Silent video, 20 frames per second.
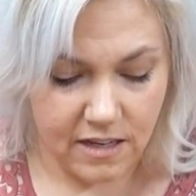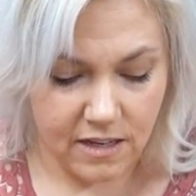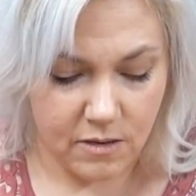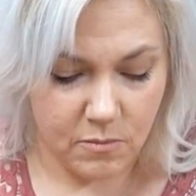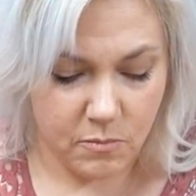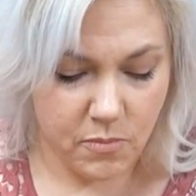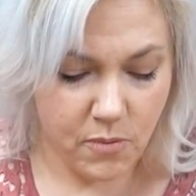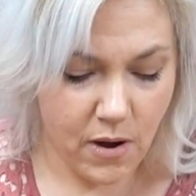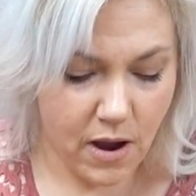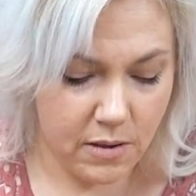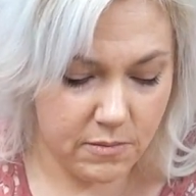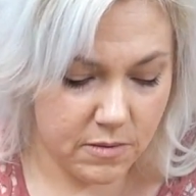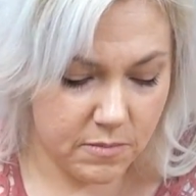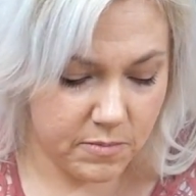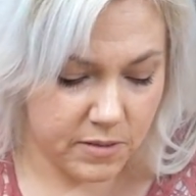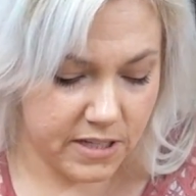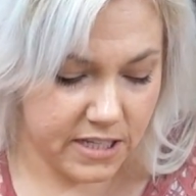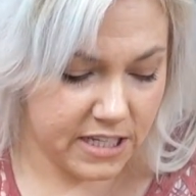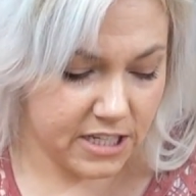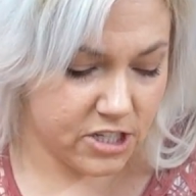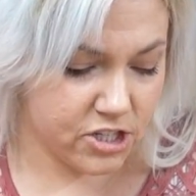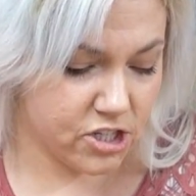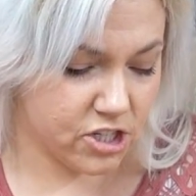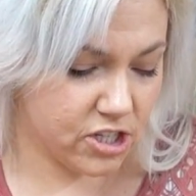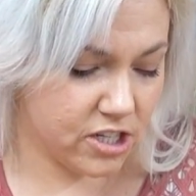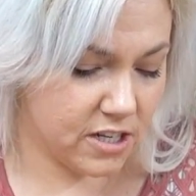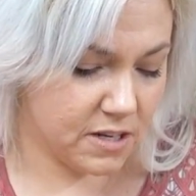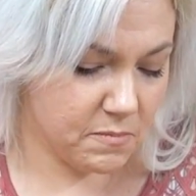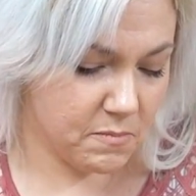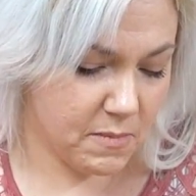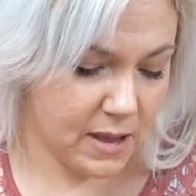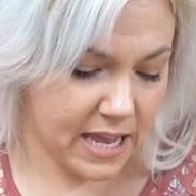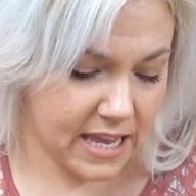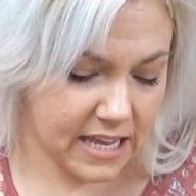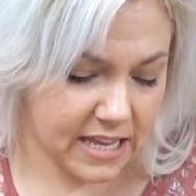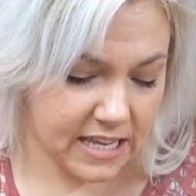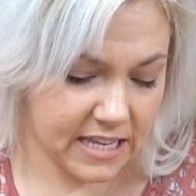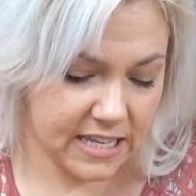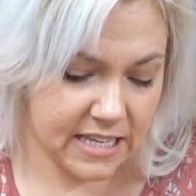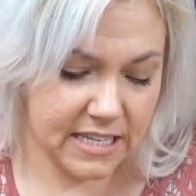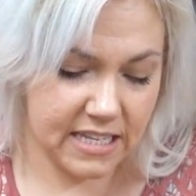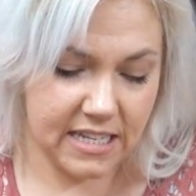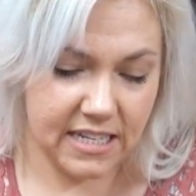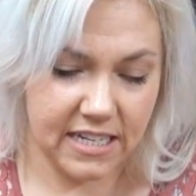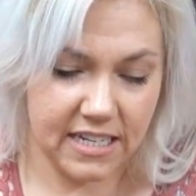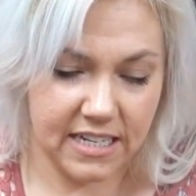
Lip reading: Probably shouldn't make it